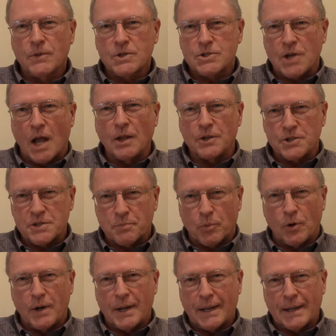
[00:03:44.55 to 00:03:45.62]
Silent
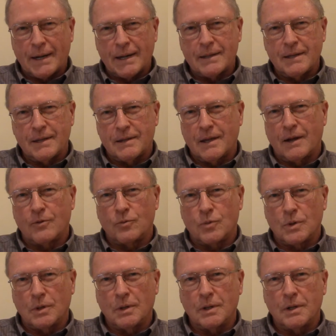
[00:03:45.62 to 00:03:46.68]
Spring, and I think that
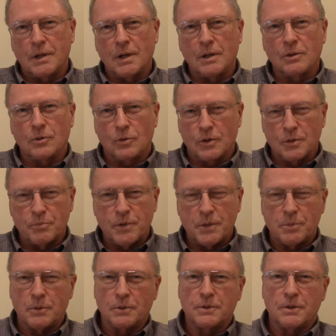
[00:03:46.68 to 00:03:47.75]
really alerted
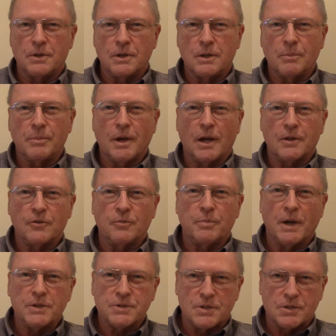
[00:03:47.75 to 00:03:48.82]
people to the impact of
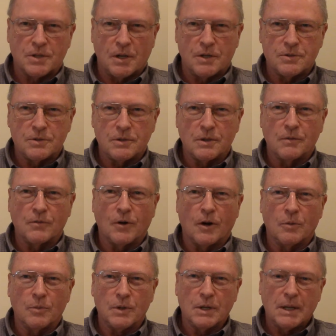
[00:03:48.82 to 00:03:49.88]
pesticides in the
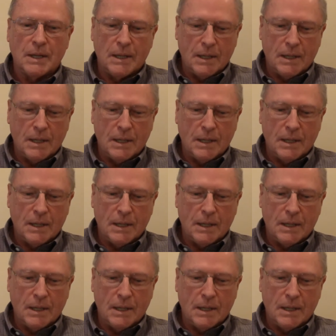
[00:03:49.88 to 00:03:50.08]
environment.